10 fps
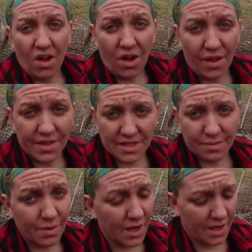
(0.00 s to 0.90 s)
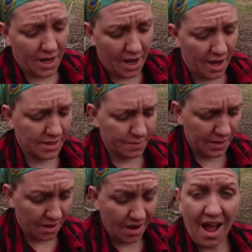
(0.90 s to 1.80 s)
All this mud has
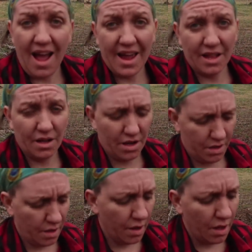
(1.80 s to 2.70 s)
me on high alert.